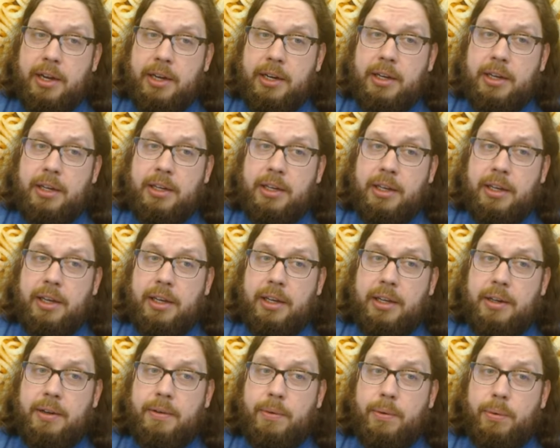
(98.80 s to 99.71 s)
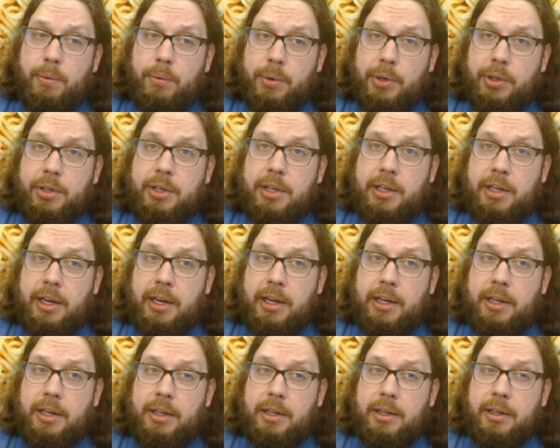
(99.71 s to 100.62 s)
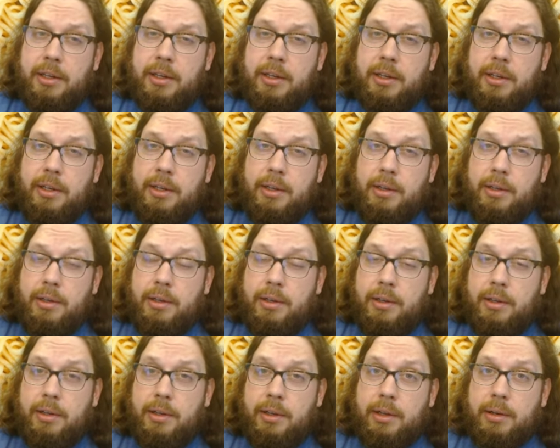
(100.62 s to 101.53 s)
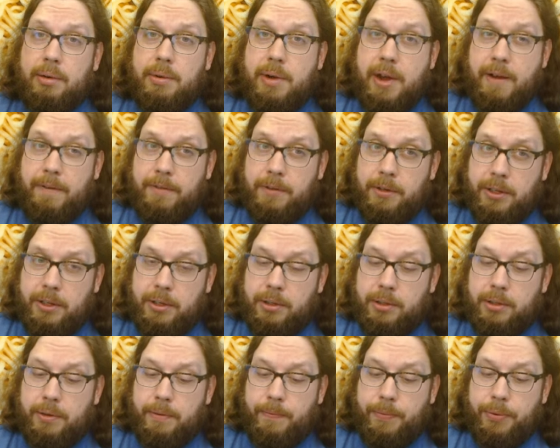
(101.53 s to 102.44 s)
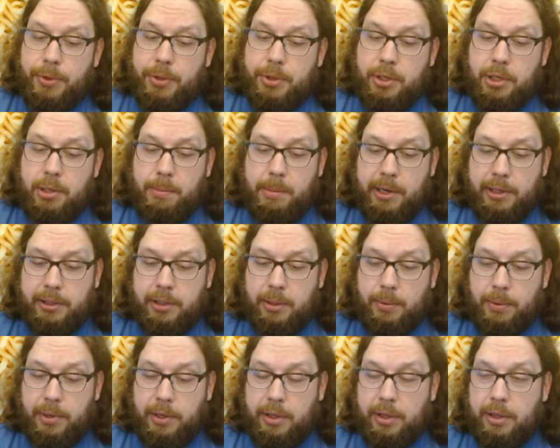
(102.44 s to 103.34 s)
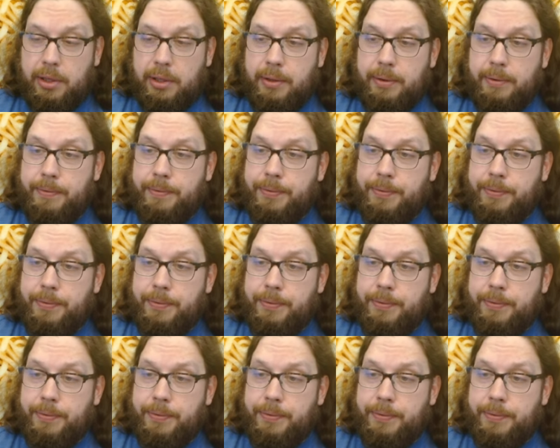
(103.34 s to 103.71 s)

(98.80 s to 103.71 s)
I needed to get real Canadian Kraft dinner to mix it with.